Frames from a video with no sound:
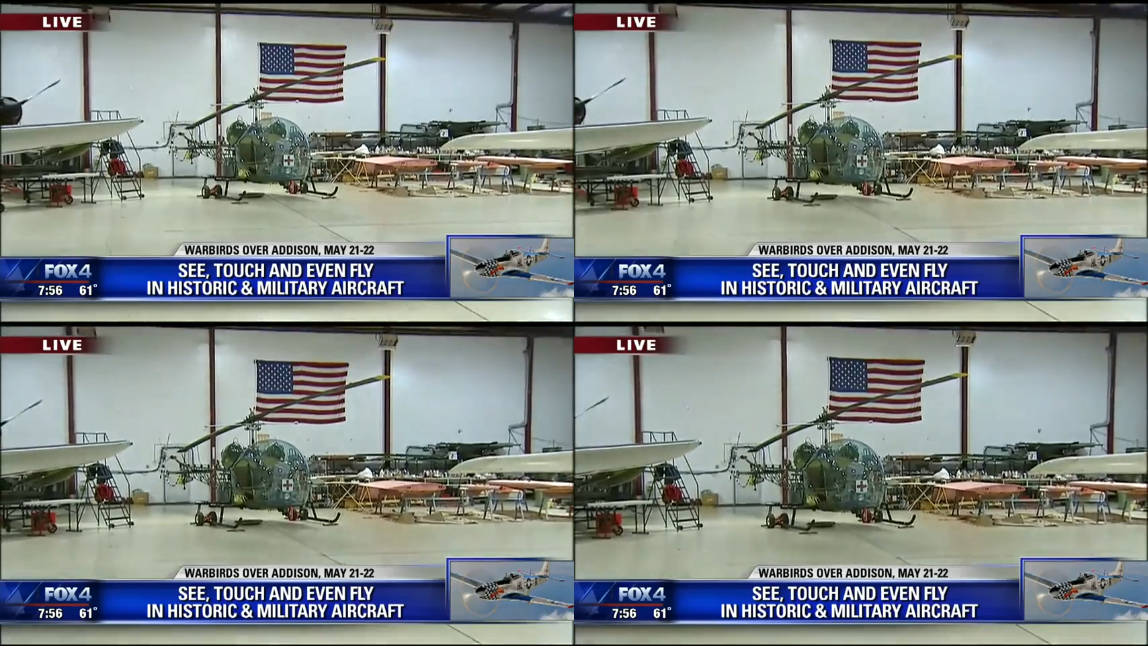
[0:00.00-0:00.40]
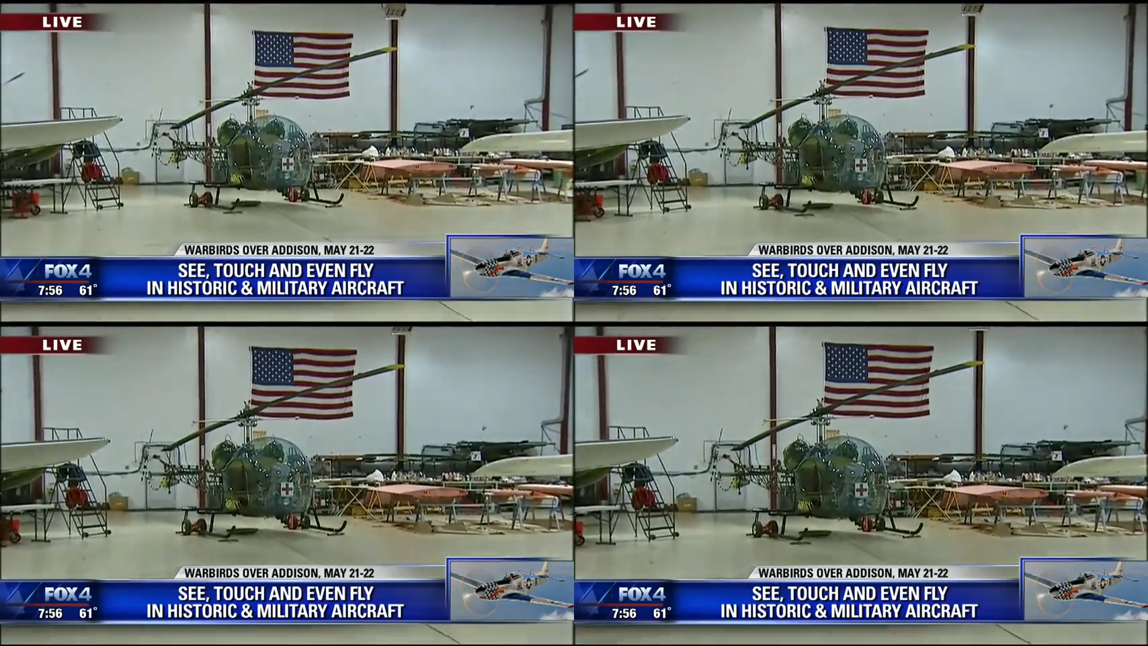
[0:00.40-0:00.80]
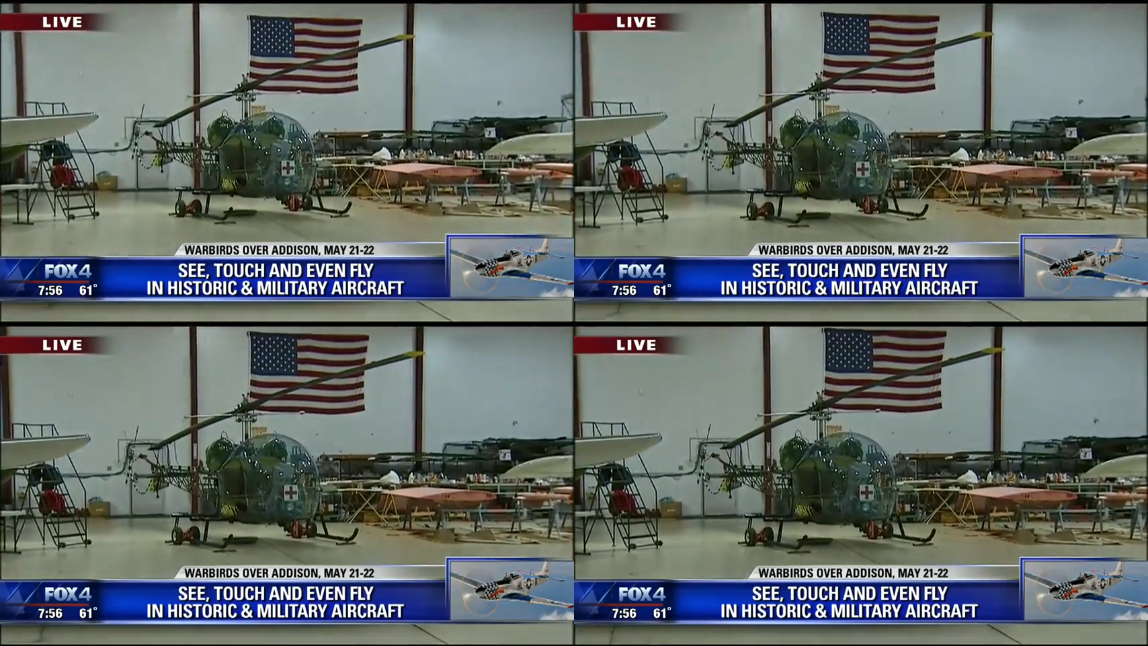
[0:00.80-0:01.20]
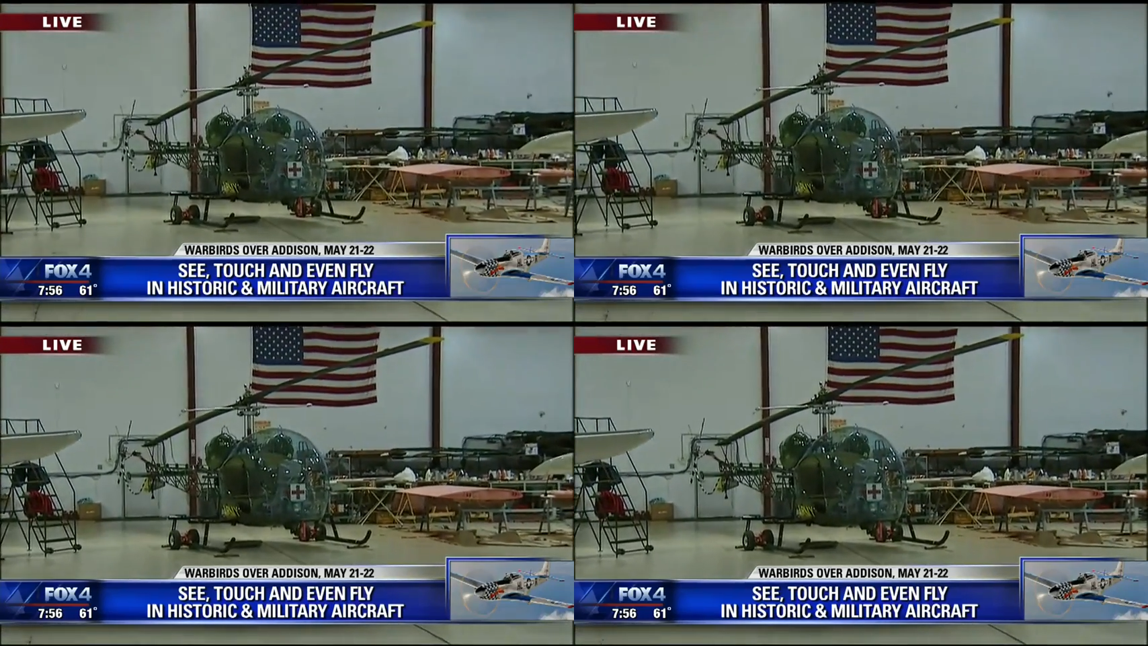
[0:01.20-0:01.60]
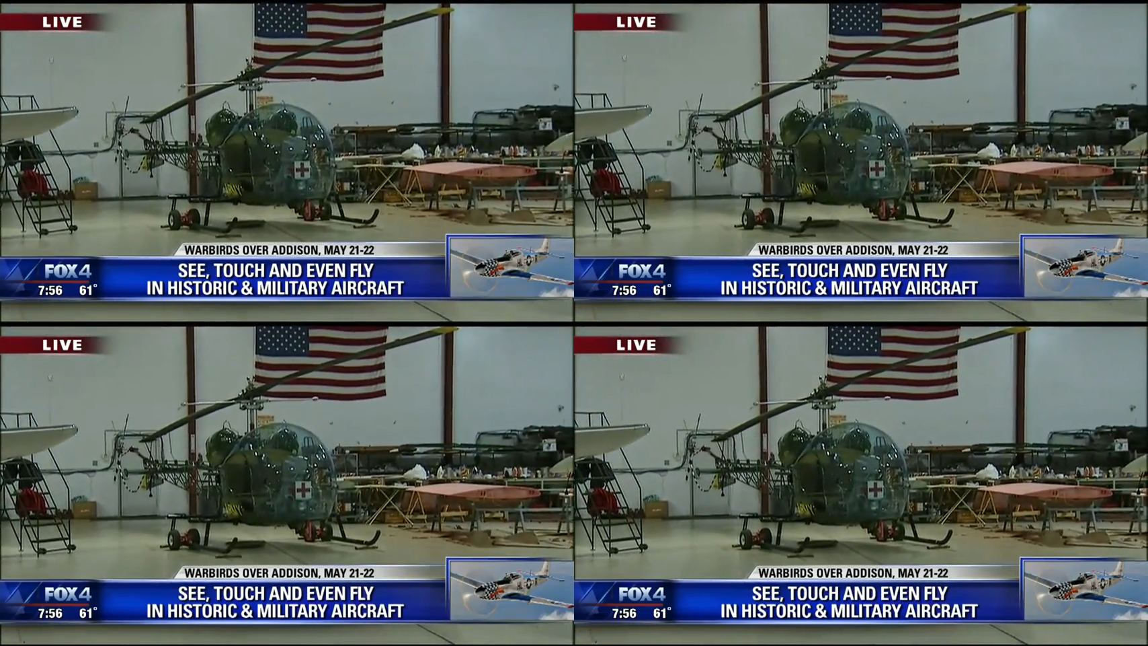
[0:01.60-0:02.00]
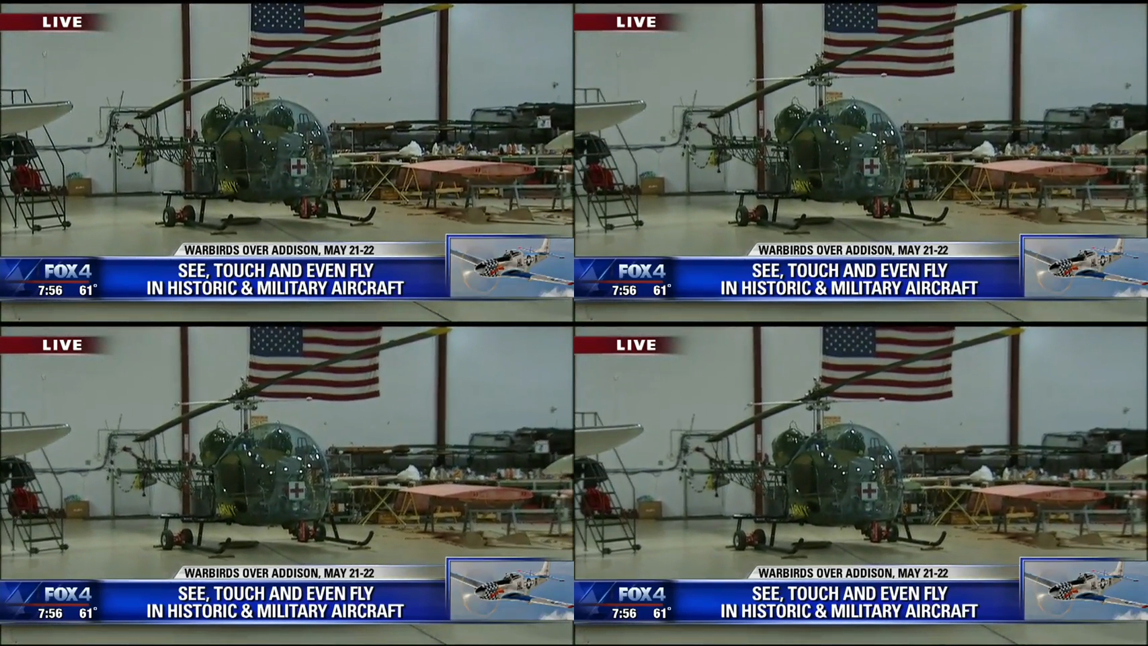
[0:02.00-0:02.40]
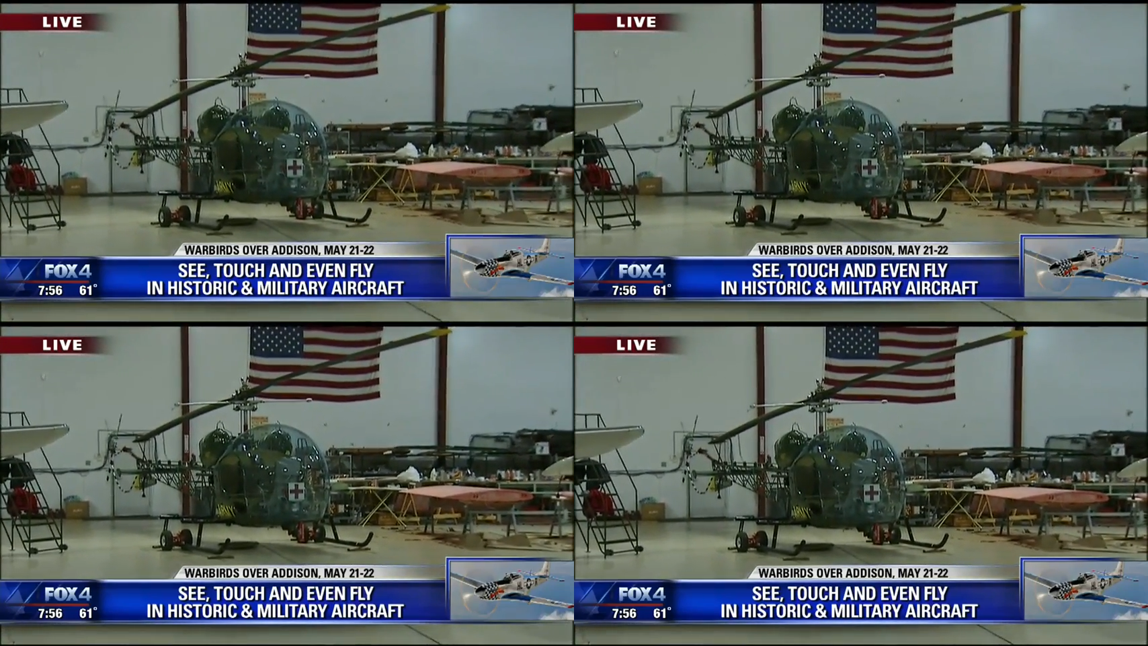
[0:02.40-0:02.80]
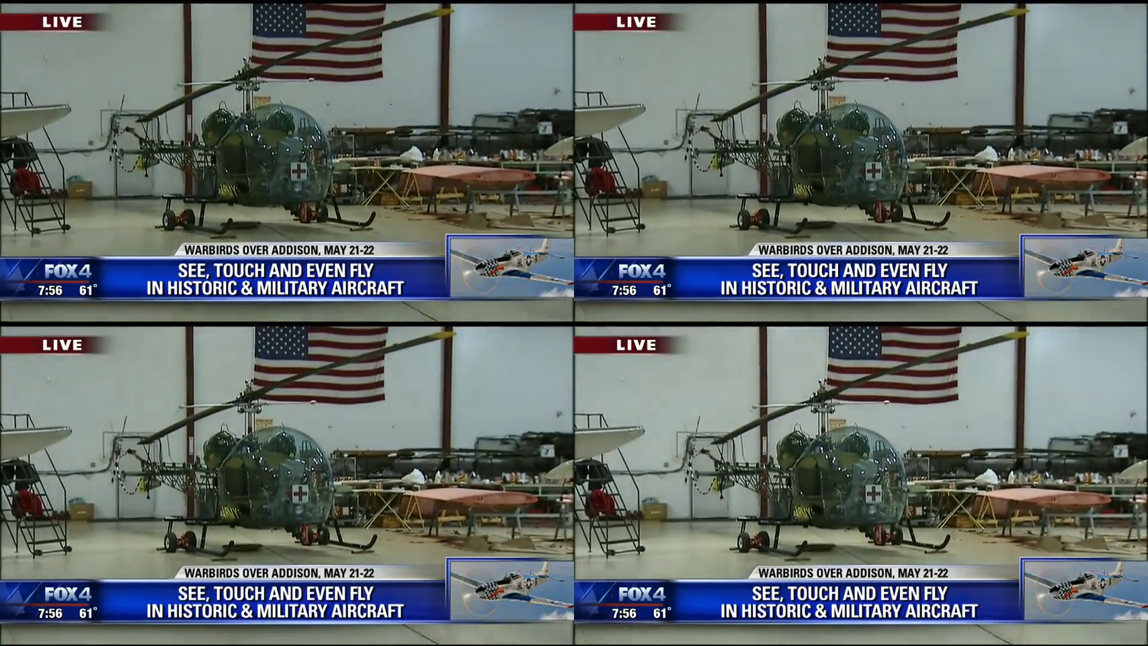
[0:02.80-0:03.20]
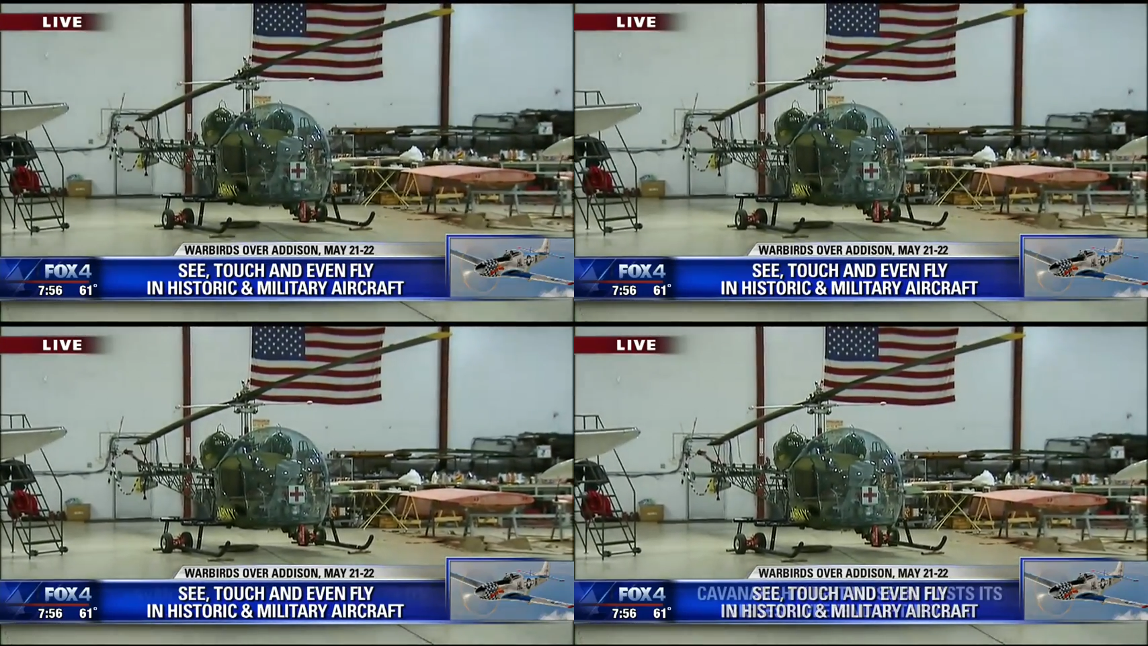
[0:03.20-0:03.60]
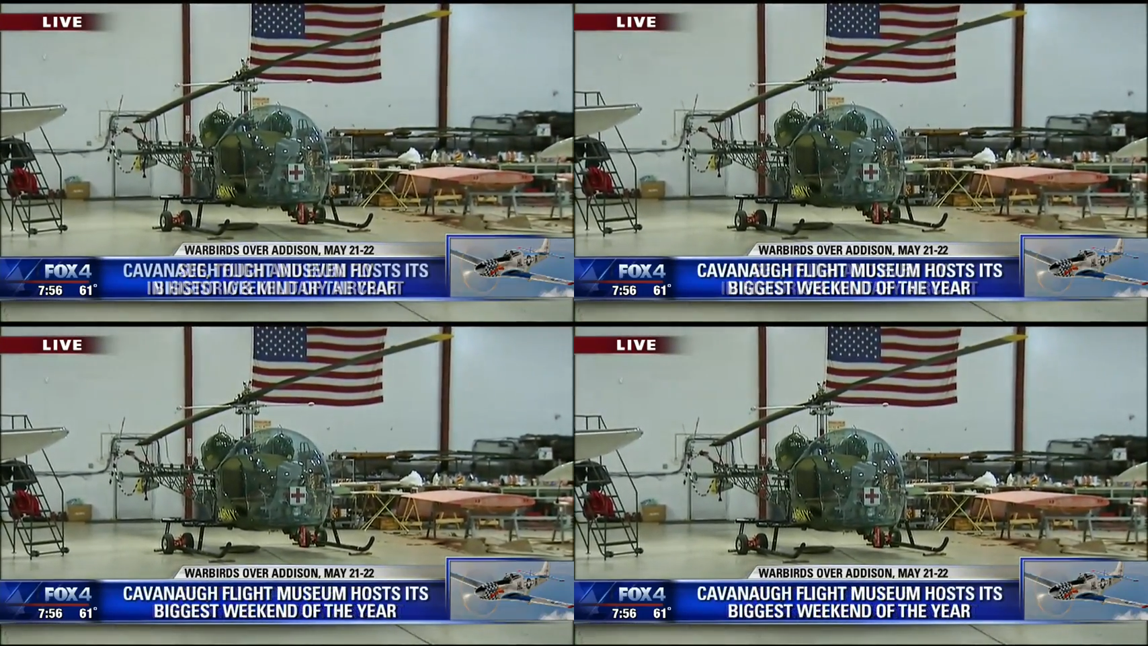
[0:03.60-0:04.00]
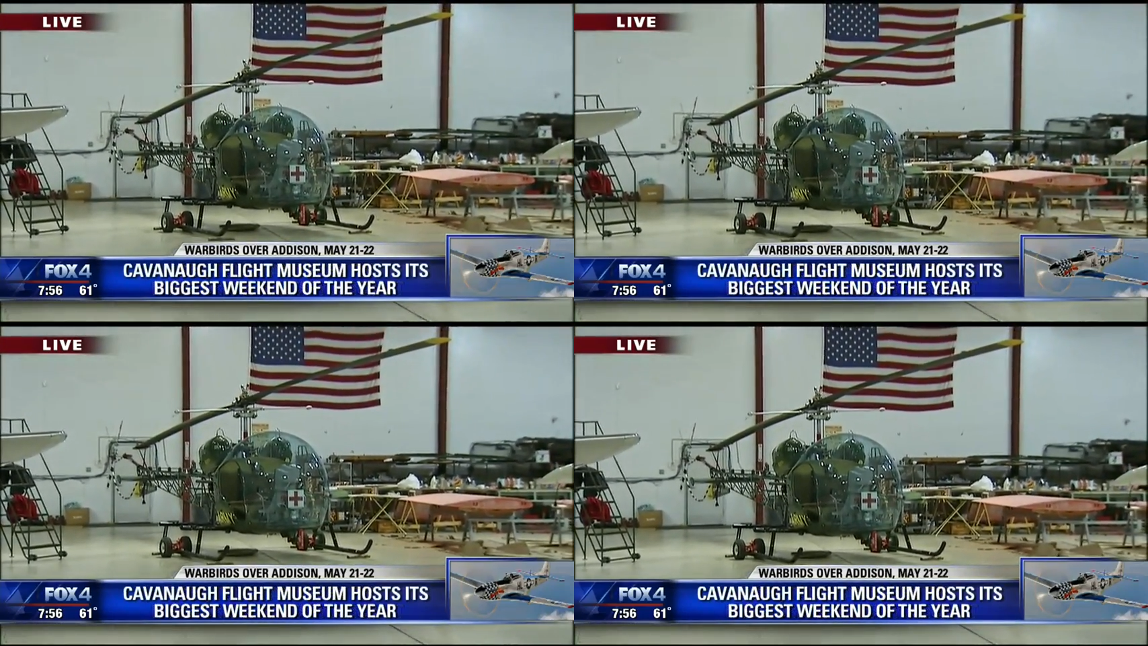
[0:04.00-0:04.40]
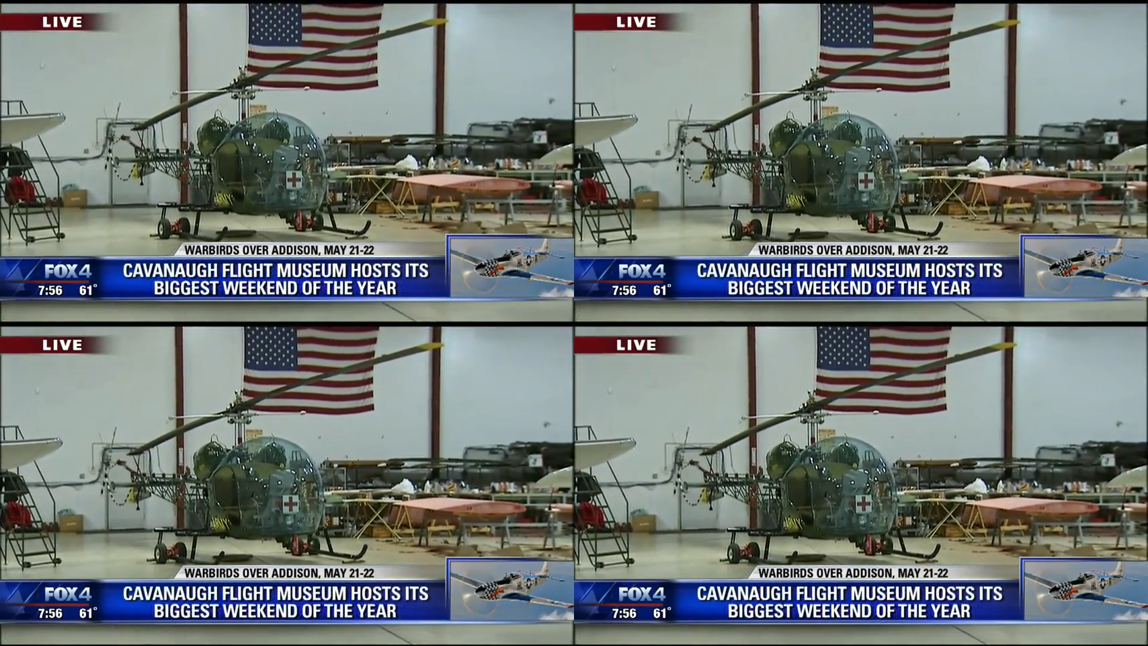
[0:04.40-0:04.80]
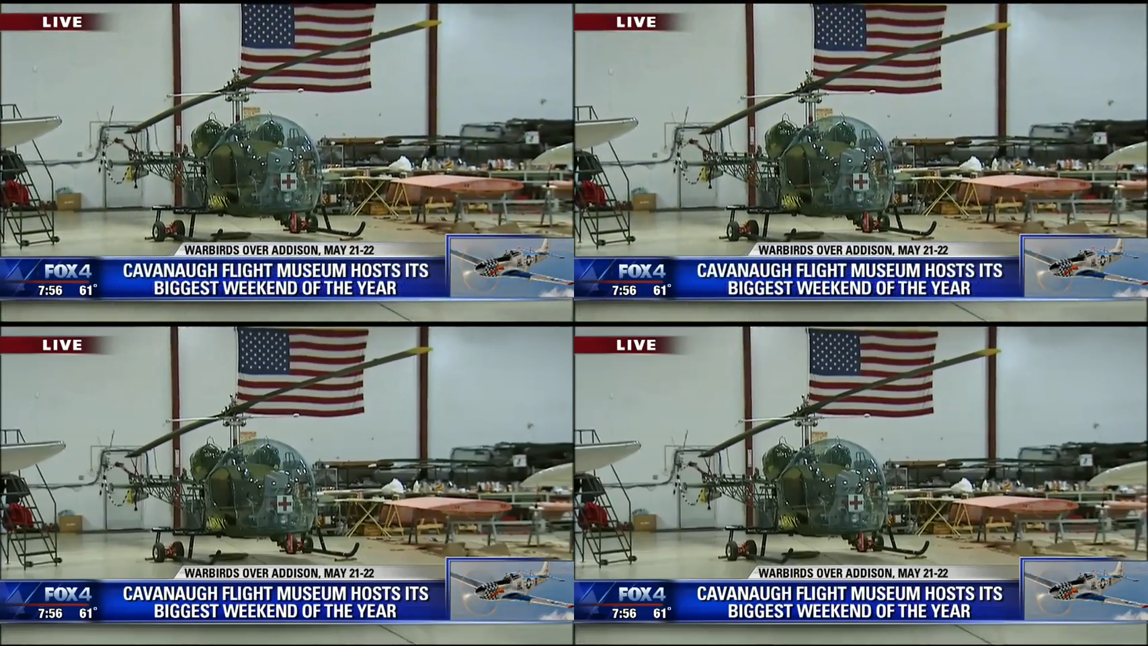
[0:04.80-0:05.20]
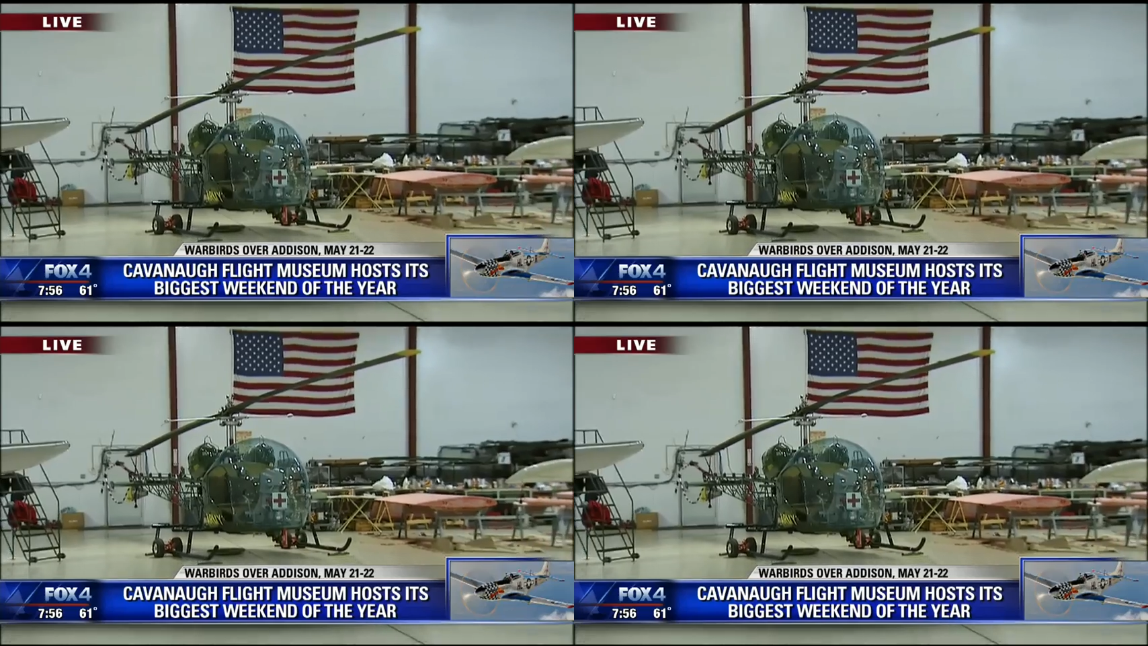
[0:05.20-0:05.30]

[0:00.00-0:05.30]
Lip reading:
[unreadable: no face in view]